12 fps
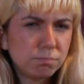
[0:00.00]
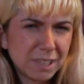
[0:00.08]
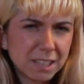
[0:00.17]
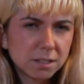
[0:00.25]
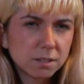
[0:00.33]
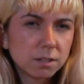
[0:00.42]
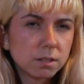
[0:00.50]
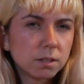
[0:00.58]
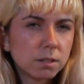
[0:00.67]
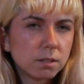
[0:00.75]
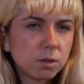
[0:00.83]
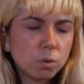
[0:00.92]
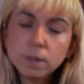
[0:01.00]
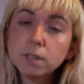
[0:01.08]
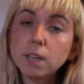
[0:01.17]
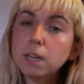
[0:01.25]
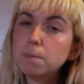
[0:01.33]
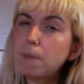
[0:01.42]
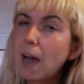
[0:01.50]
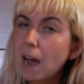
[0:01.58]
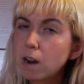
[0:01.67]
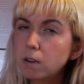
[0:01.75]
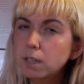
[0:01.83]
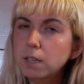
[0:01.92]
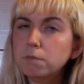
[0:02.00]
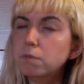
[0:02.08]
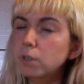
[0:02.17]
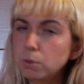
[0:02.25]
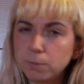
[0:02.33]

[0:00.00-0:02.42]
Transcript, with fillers: menial, almost like a parody of real